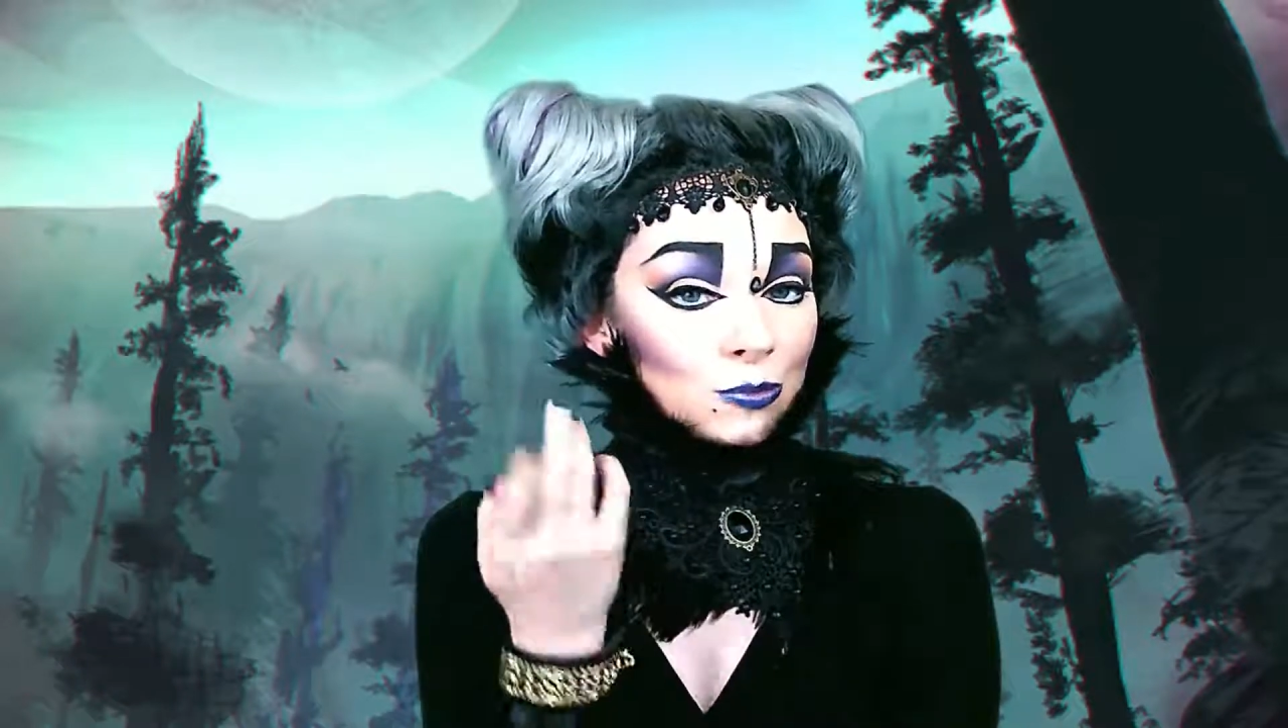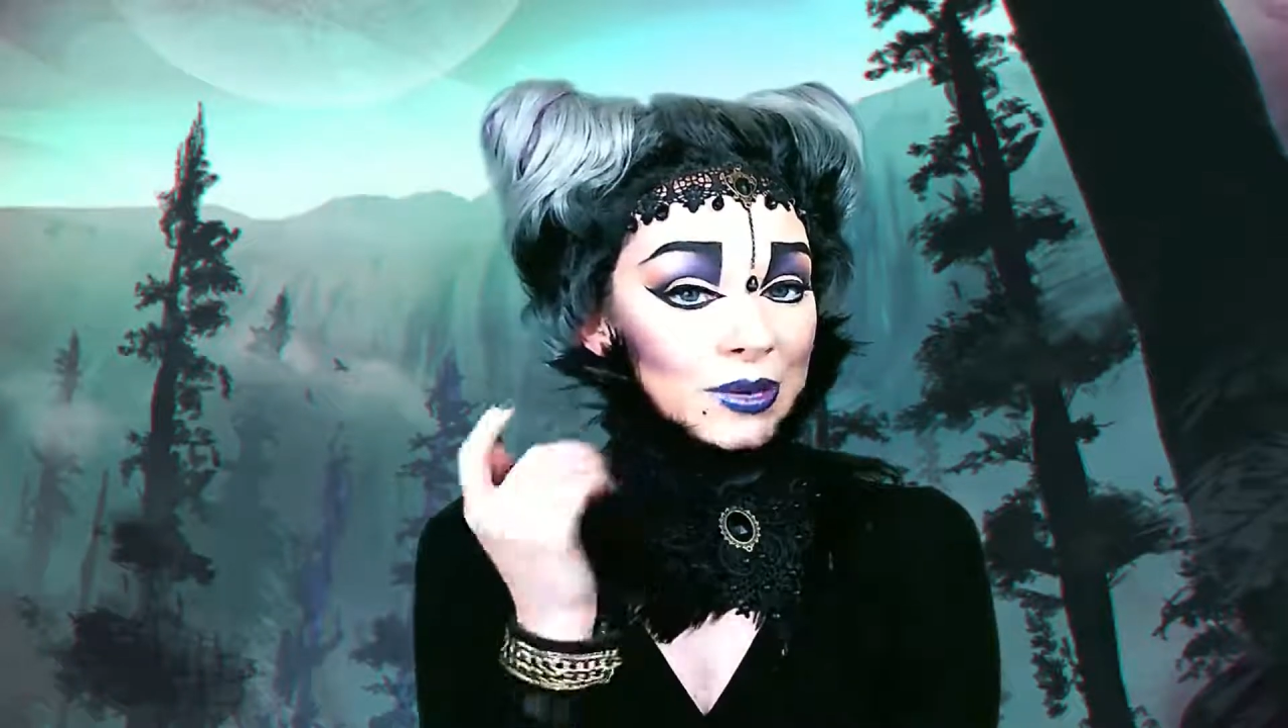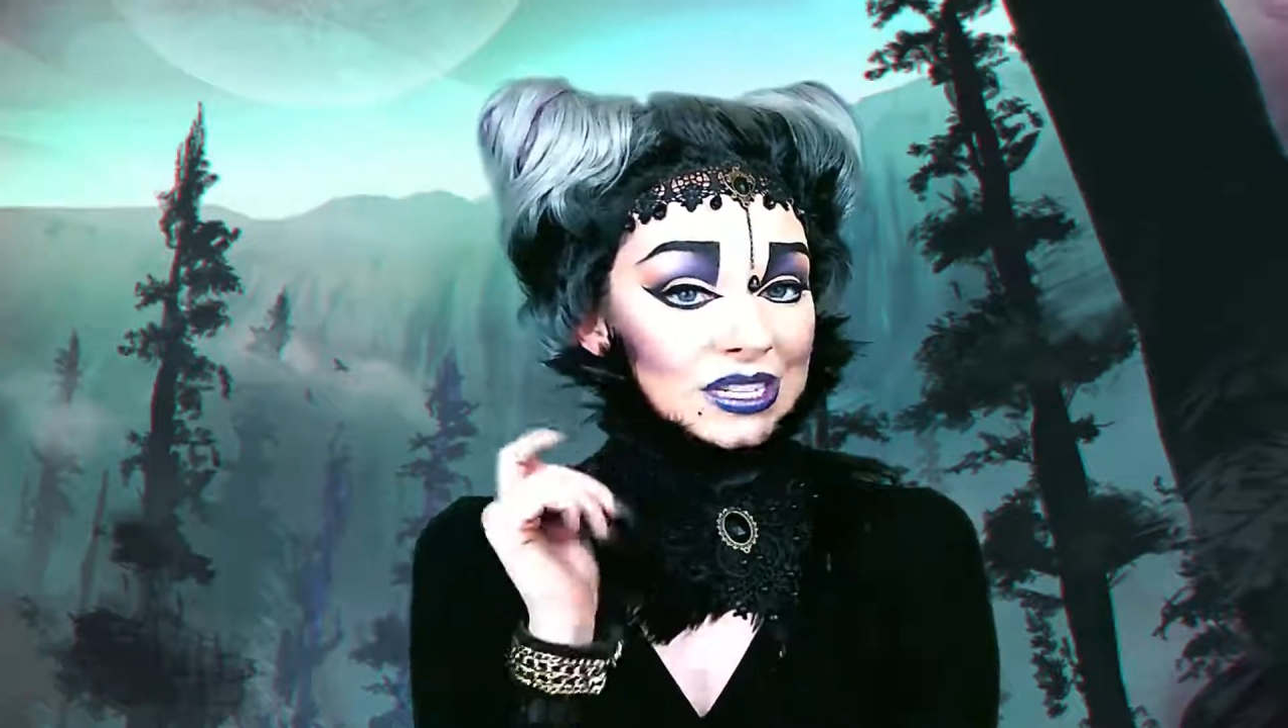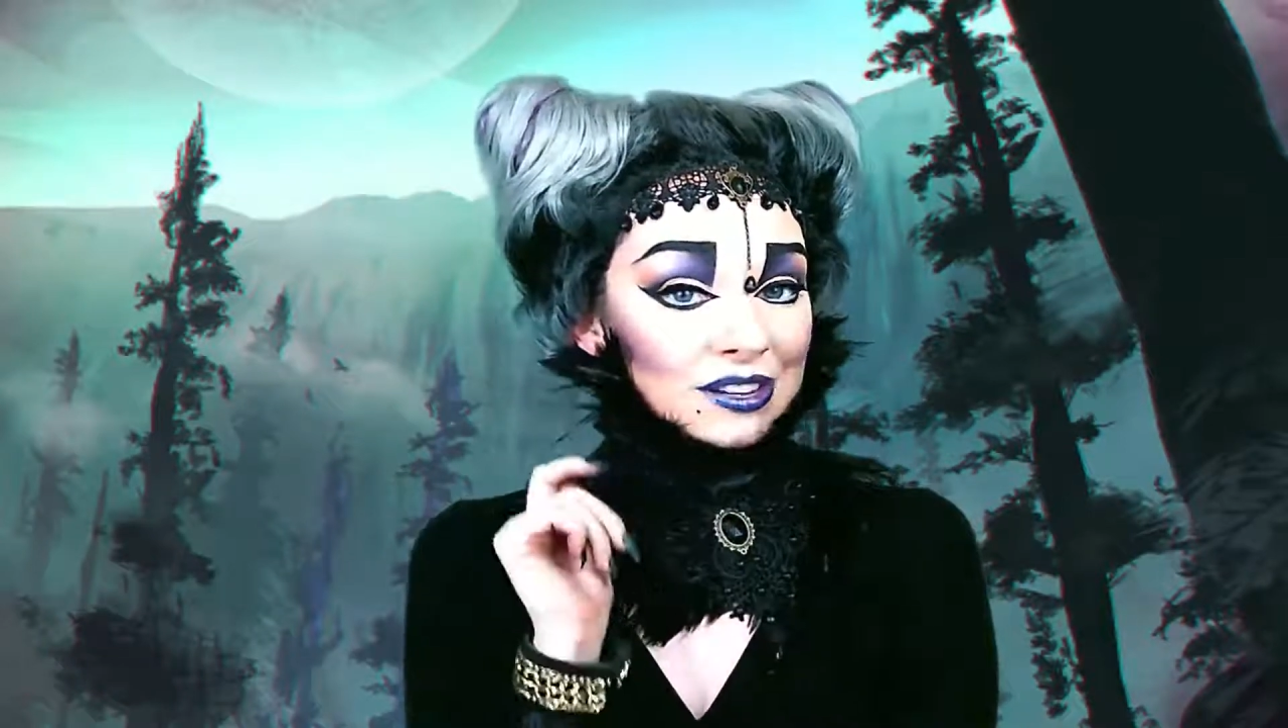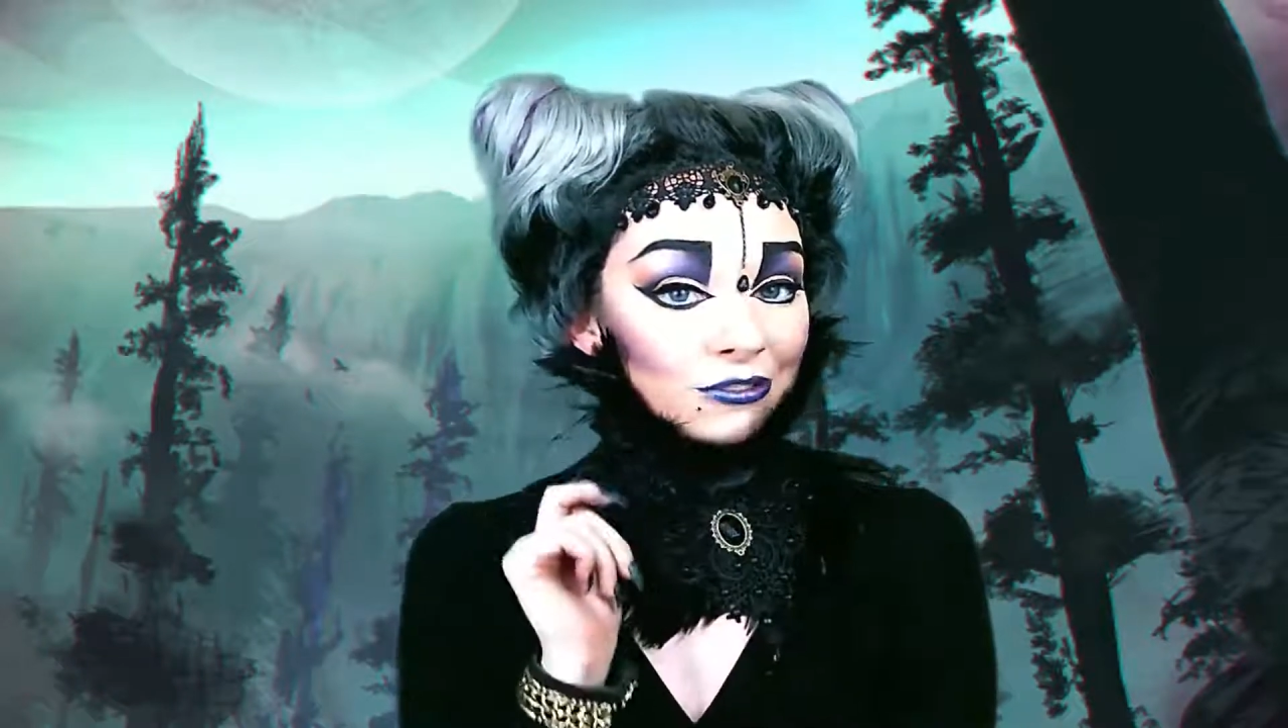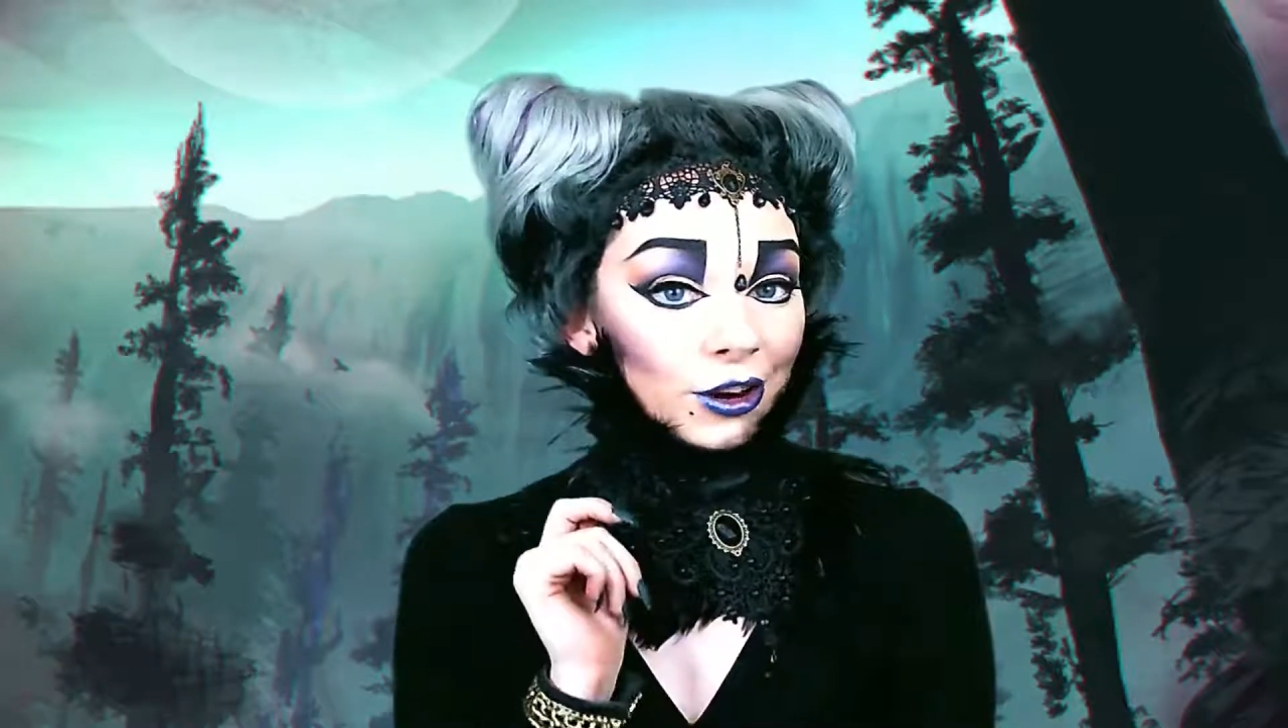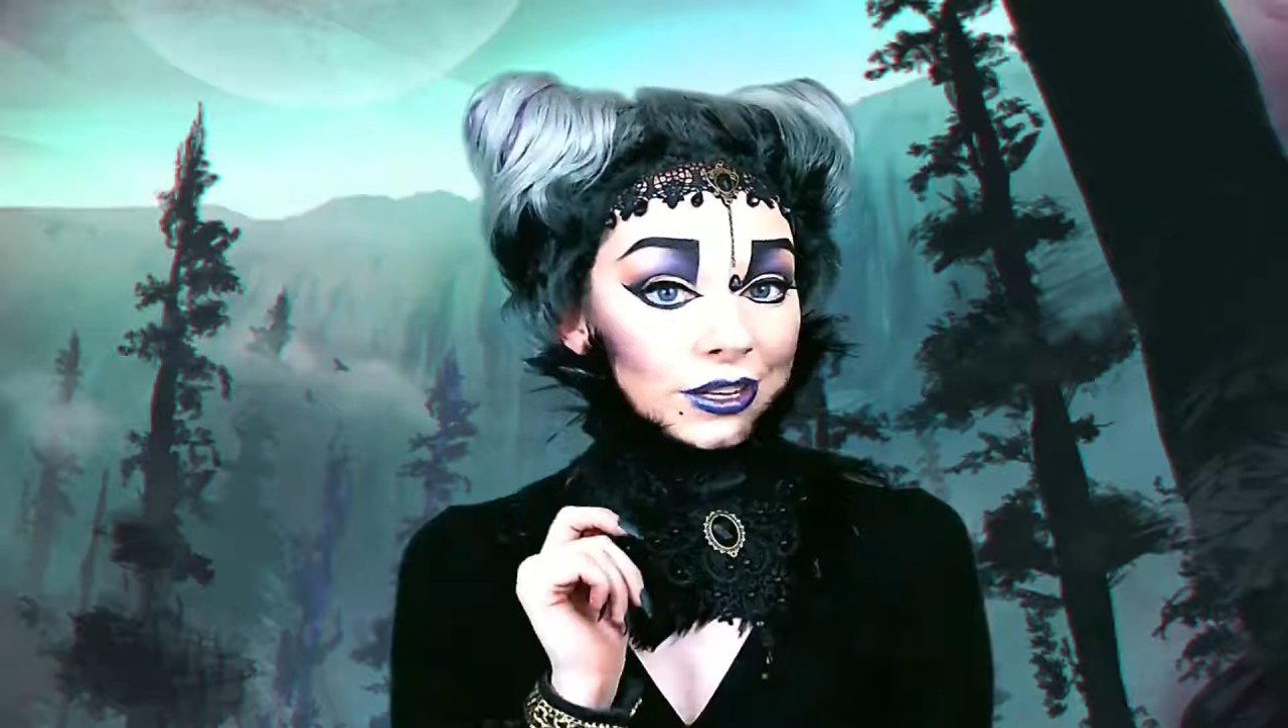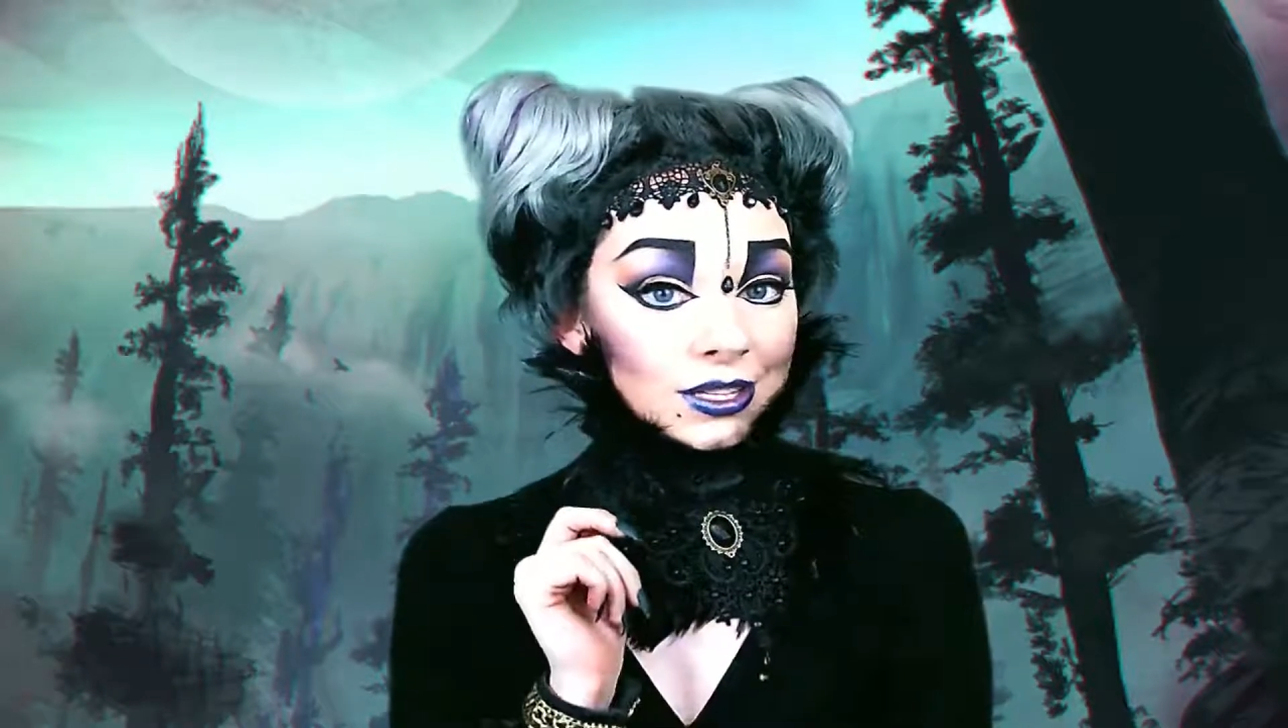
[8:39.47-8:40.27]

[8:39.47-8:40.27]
you be doing?